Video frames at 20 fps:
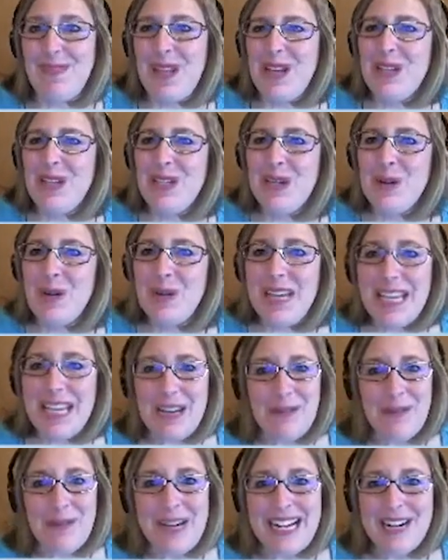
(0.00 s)
So
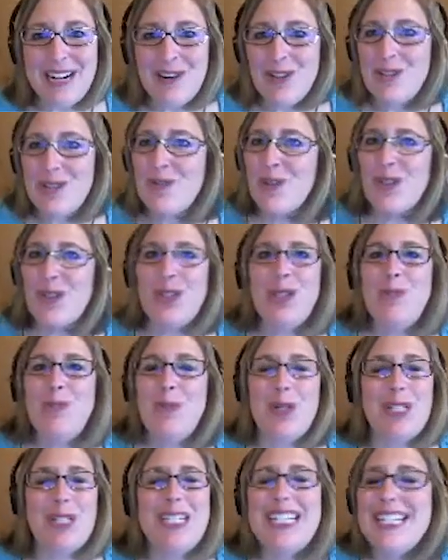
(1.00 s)
e-readers versus
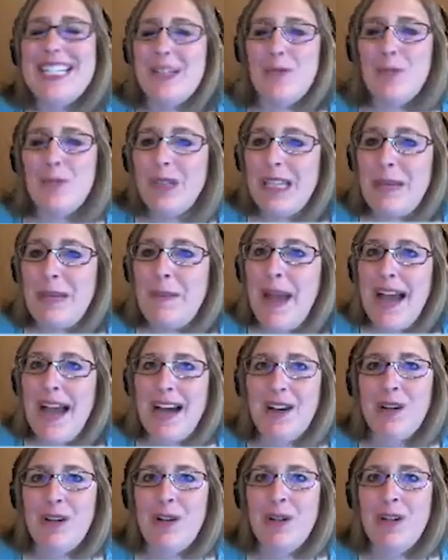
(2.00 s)
books, does it really
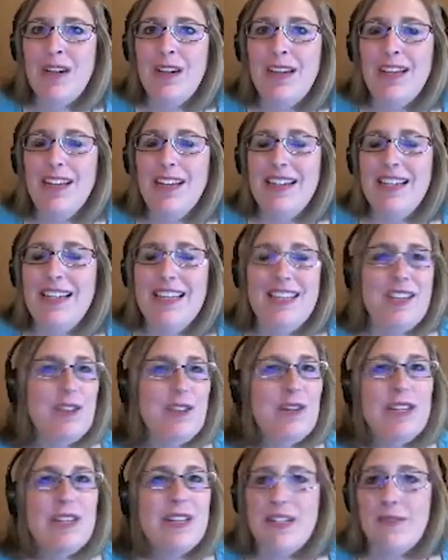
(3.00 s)
matter? Is
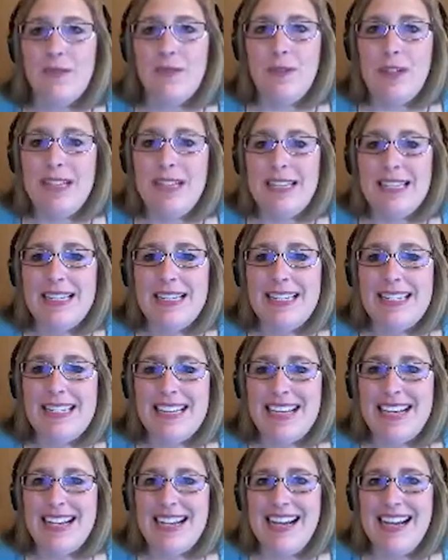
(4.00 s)
there a difference?
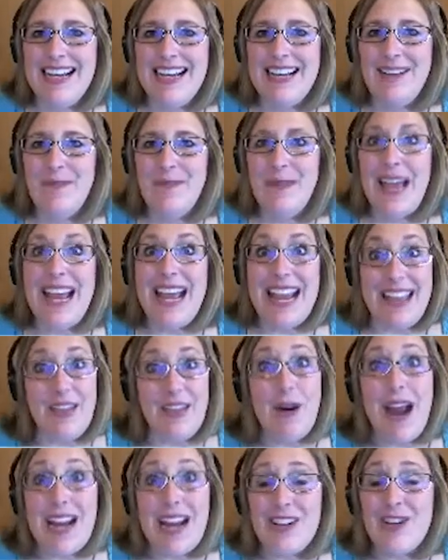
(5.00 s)
There
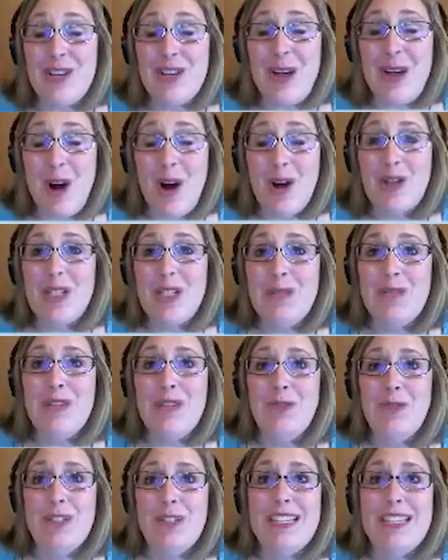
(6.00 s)
actually are some
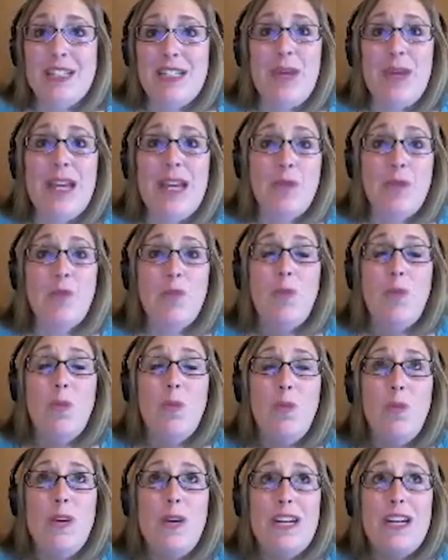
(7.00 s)
differences in
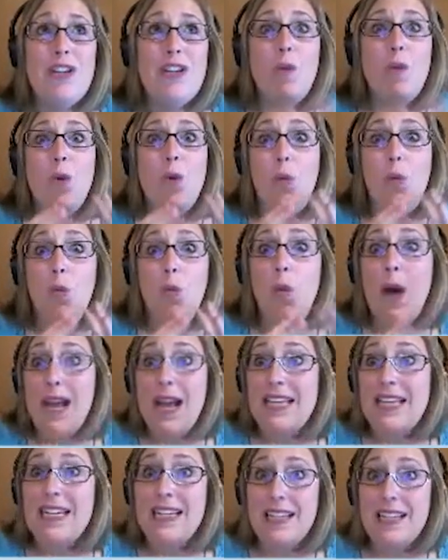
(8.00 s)
which
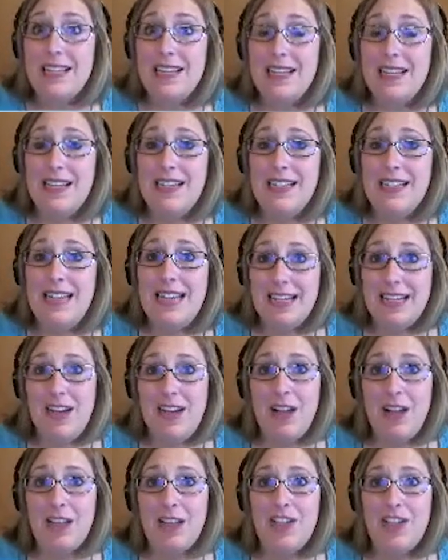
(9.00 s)
one
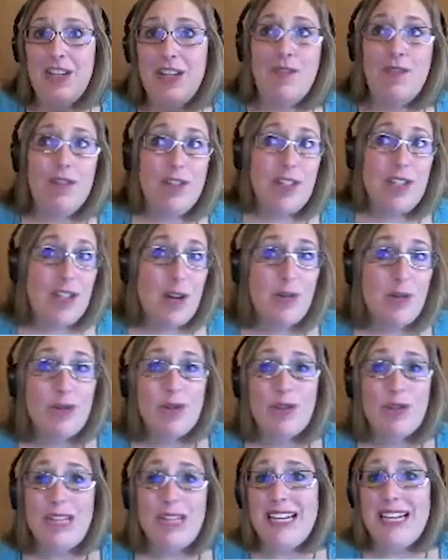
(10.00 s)
technology versus the old
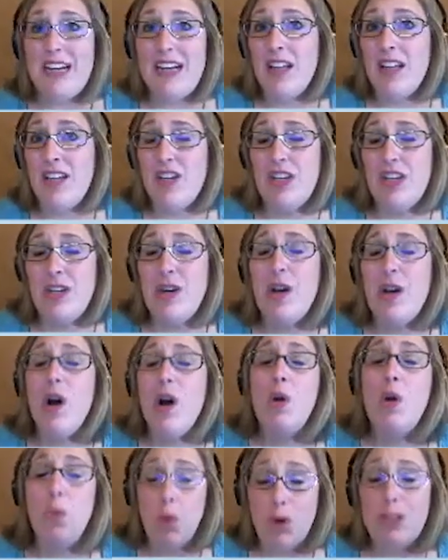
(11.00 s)
school technology
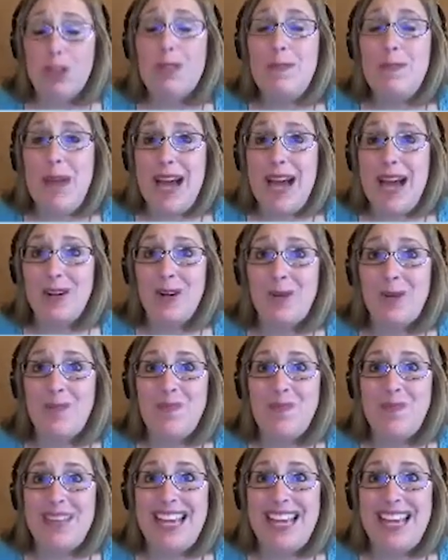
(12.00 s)
works better.